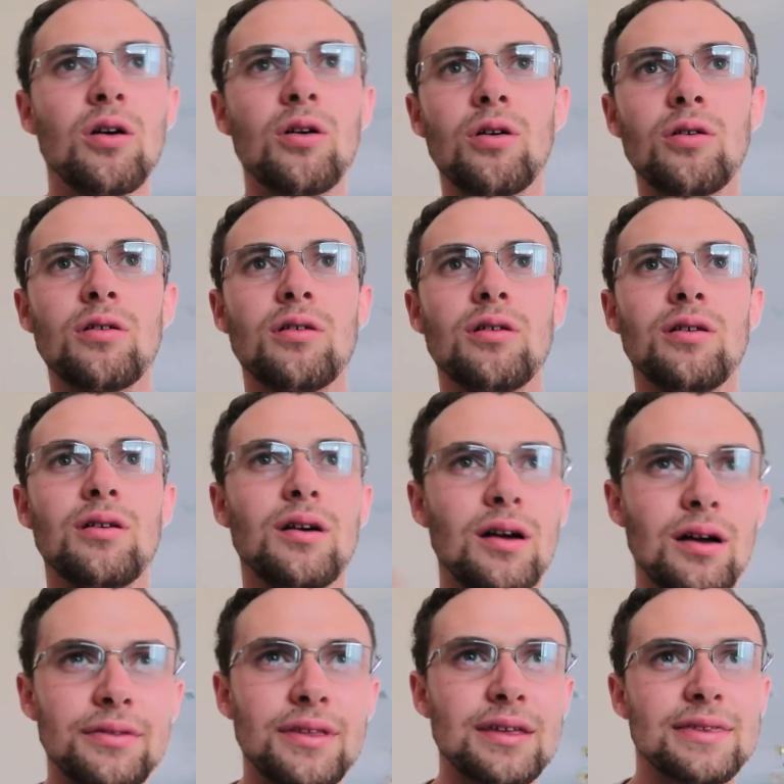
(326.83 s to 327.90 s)
or
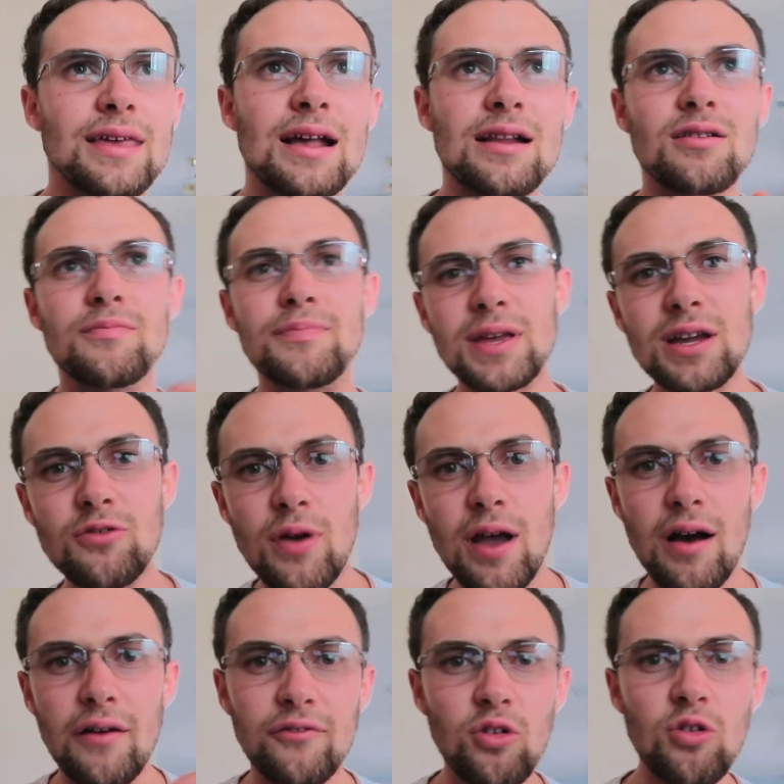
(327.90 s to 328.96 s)
they tell, be
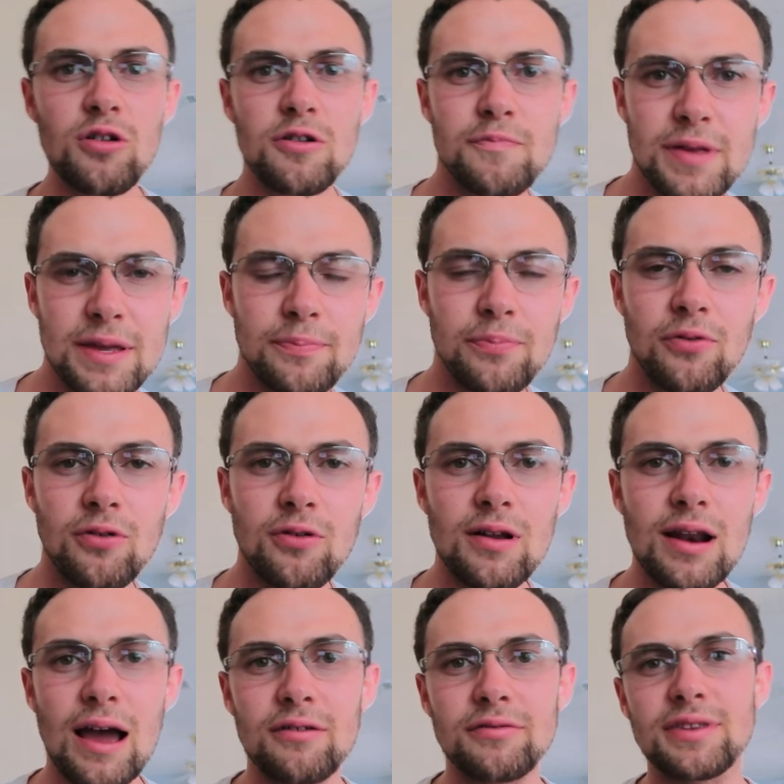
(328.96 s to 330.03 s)
aware of old
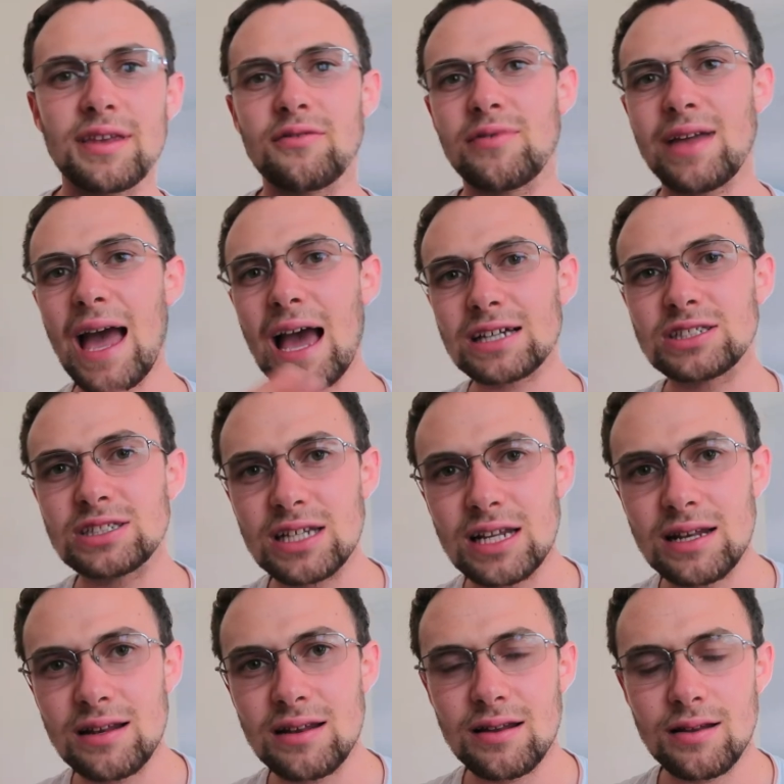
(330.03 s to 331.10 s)
people, how their
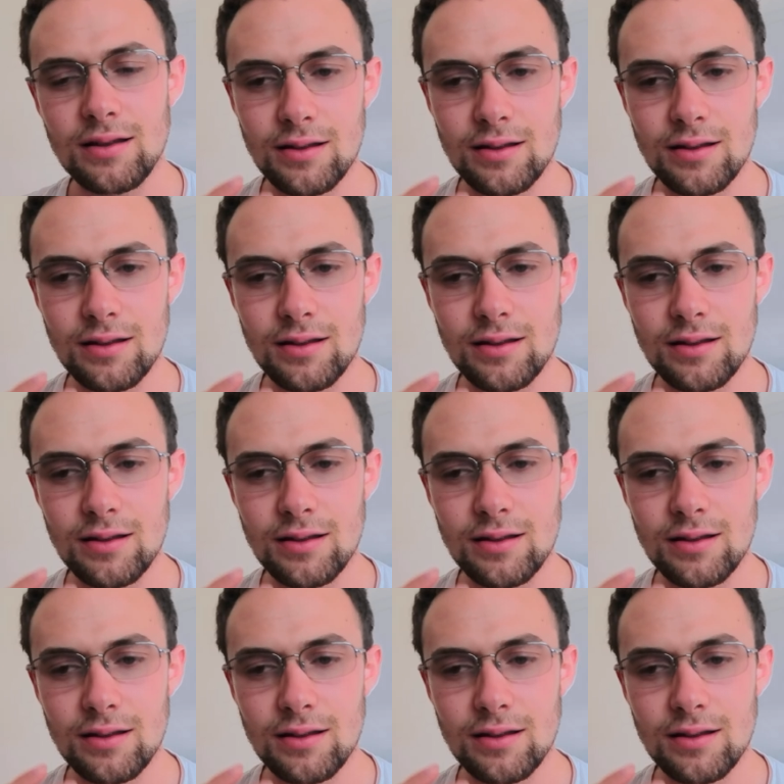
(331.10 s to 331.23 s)
reaction